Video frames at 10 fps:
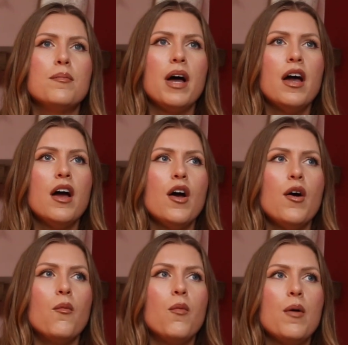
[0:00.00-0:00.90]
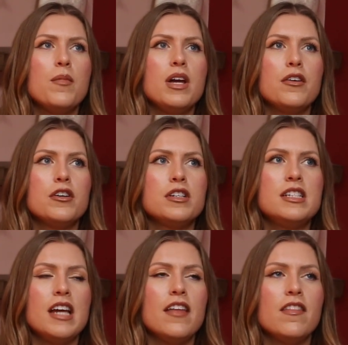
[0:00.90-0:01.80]
But when we
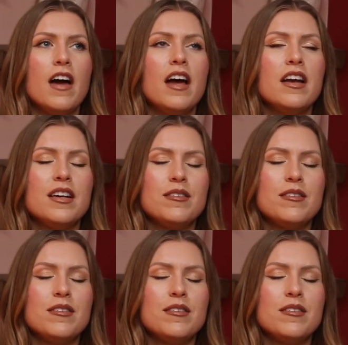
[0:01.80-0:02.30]
understand that